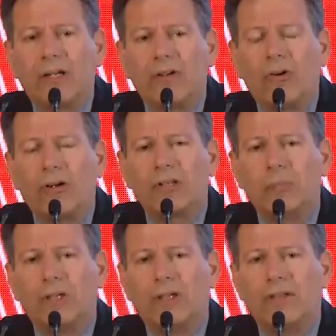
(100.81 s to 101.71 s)
an
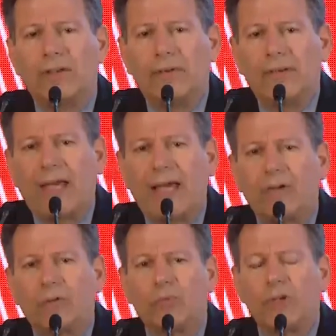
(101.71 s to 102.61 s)
argument
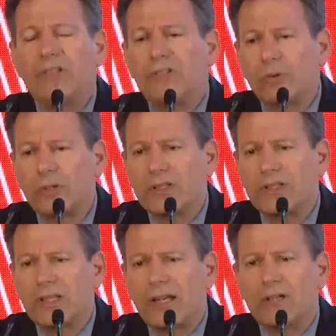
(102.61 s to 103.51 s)
that resource
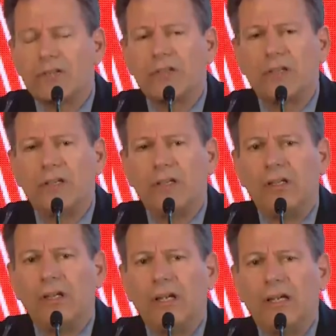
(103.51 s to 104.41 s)
scarcity,